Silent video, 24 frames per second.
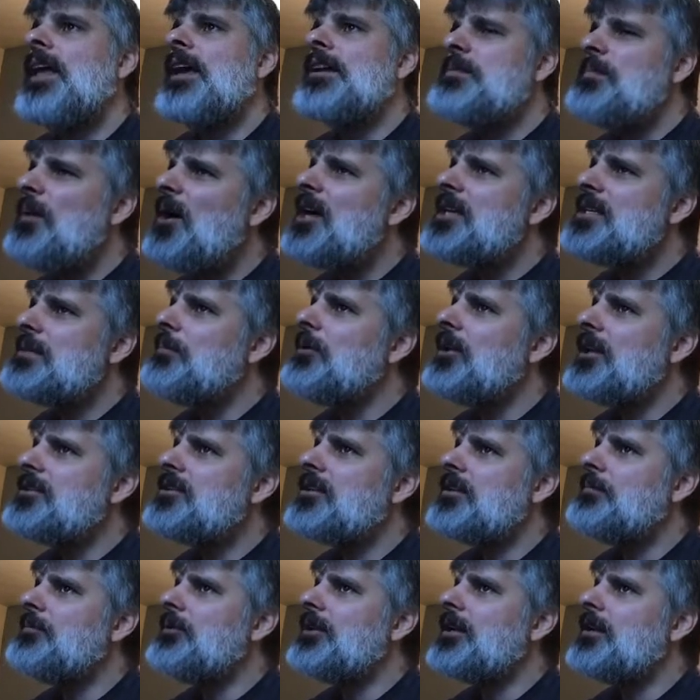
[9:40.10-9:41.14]
Yeah, it's possible I
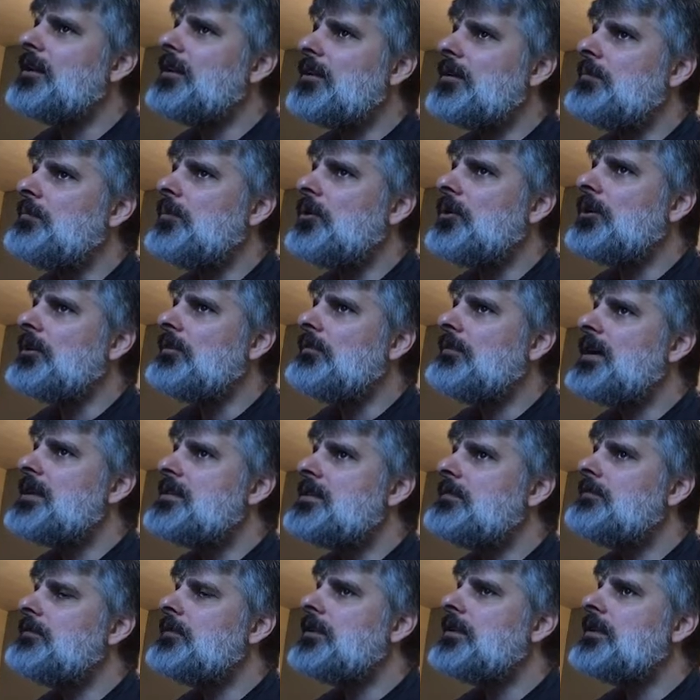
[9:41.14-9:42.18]
should have played a little more
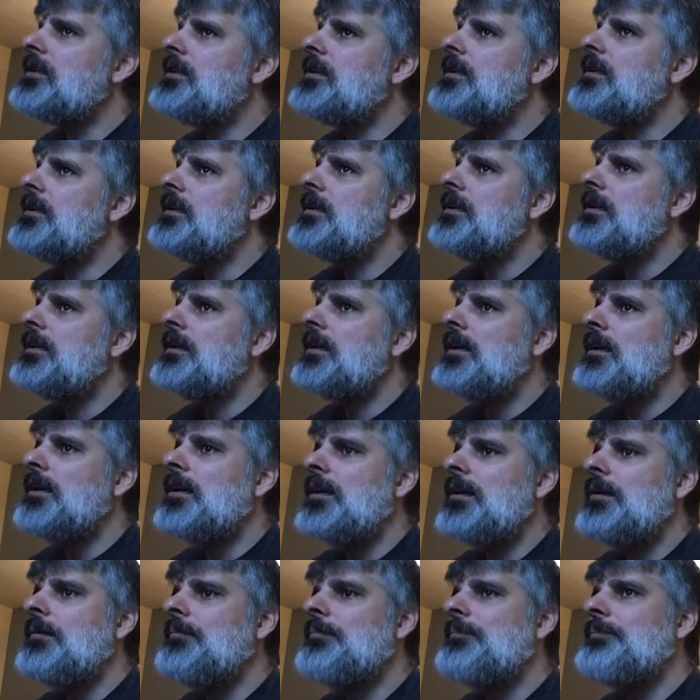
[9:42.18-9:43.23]
aggressively
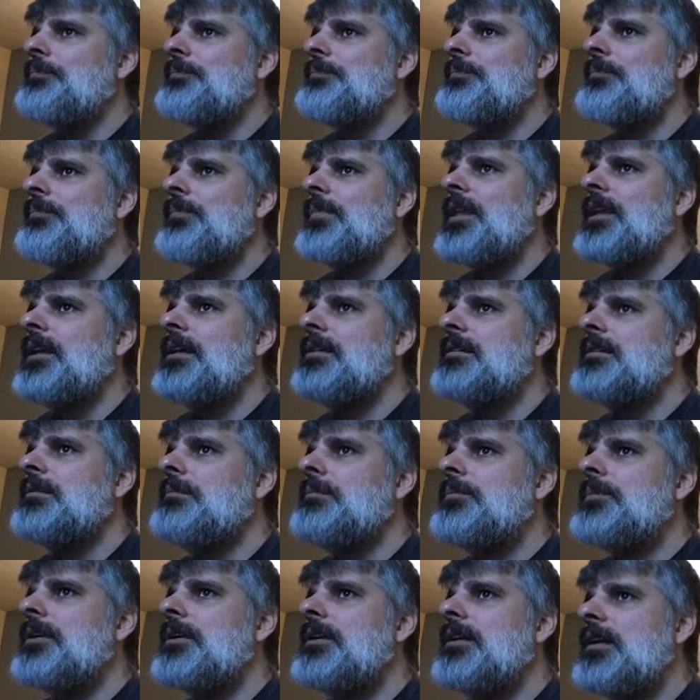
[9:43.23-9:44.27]
to
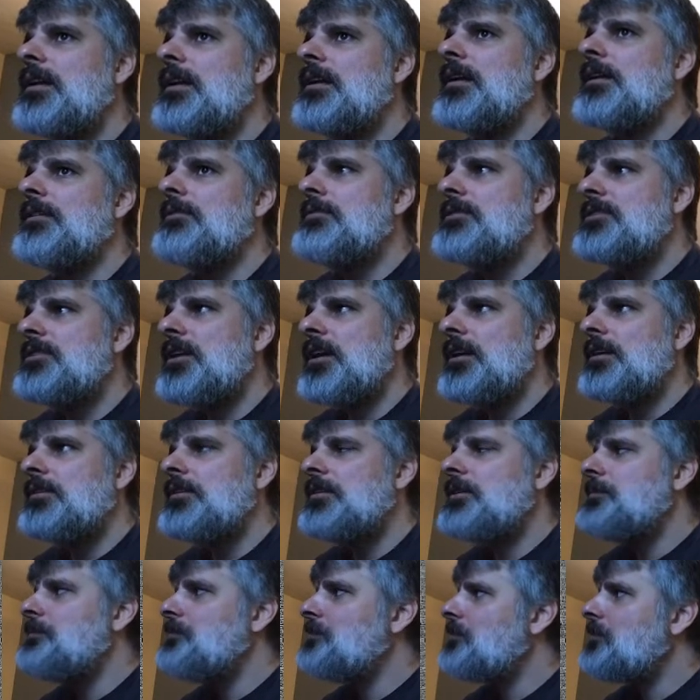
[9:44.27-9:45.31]
hit another
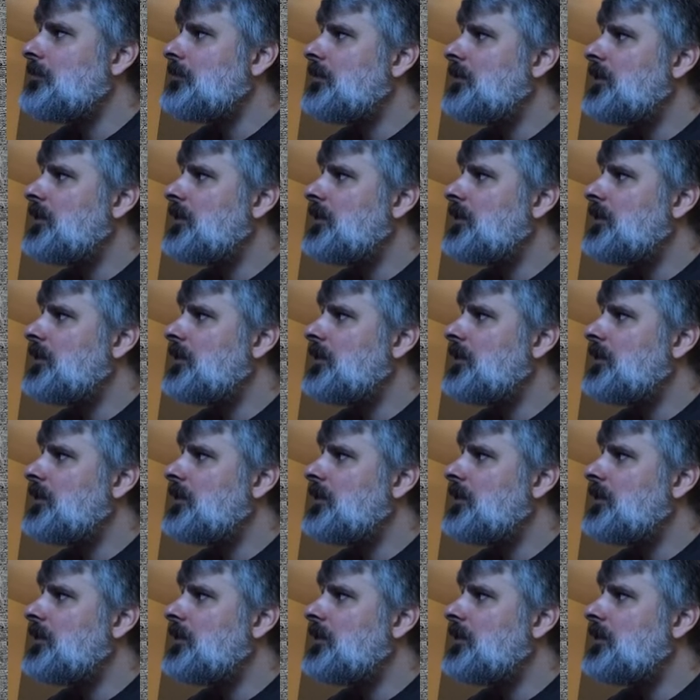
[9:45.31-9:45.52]
checker.